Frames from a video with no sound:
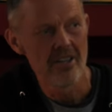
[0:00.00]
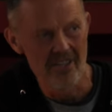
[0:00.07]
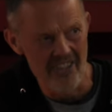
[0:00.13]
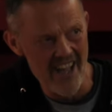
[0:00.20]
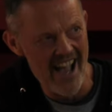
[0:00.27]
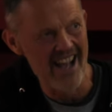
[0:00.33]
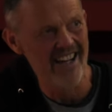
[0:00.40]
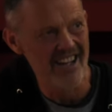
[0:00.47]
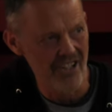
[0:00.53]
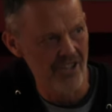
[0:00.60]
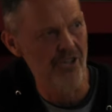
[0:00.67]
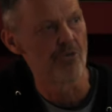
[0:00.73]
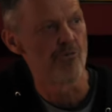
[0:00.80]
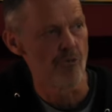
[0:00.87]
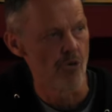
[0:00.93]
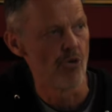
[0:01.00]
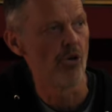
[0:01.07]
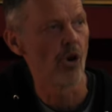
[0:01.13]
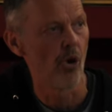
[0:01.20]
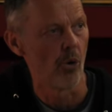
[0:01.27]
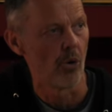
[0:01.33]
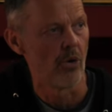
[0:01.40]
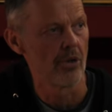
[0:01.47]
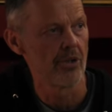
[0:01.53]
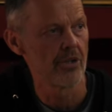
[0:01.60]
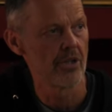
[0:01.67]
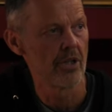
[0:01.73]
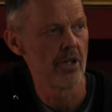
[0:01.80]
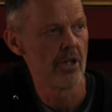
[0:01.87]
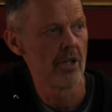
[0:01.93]
that is the root
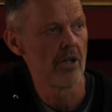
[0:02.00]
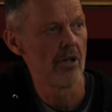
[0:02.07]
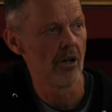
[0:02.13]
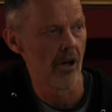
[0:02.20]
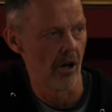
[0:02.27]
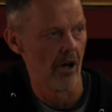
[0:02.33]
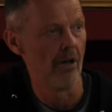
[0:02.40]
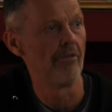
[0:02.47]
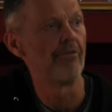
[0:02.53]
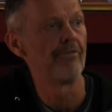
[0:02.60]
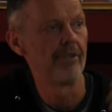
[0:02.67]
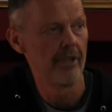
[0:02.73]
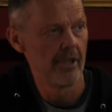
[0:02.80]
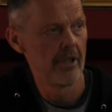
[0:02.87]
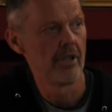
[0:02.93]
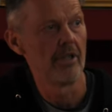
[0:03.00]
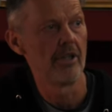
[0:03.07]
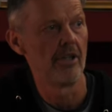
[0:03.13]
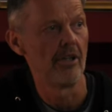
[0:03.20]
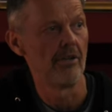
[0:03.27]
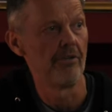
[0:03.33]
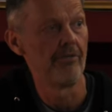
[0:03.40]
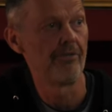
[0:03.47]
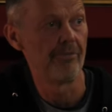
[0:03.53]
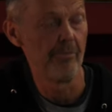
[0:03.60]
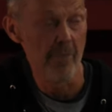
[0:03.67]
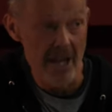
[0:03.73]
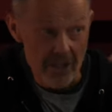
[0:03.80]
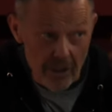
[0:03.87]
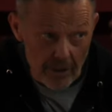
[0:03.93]
cause of, of
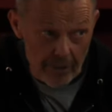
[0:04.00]
mental